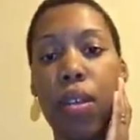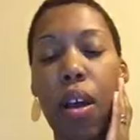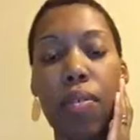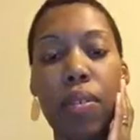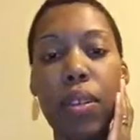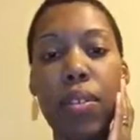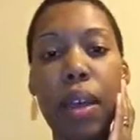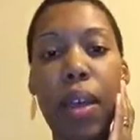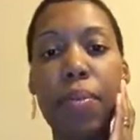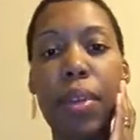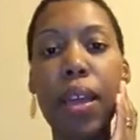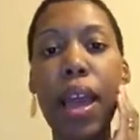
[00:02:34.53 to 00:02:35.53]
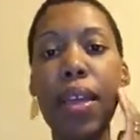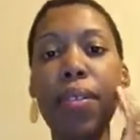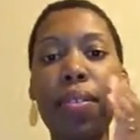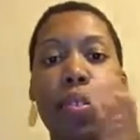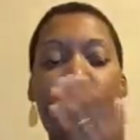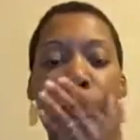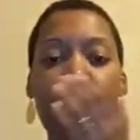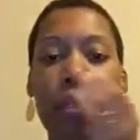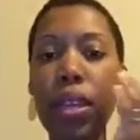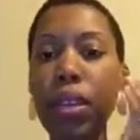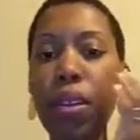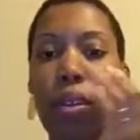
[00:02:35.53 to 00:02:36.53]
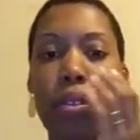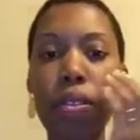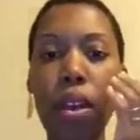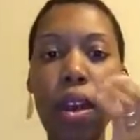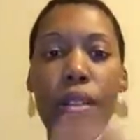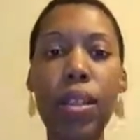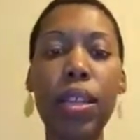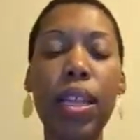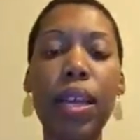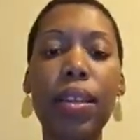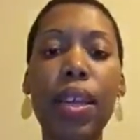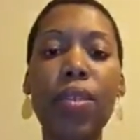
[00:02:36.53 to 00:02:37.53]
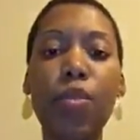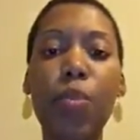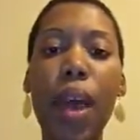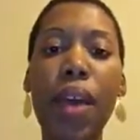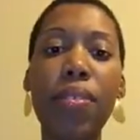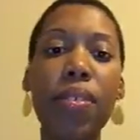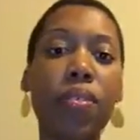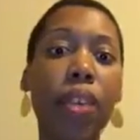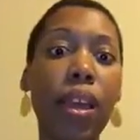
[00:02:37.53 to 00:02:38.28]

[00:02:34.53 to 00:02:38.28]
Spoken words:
Oftentimes they had something going on in that nasal passage.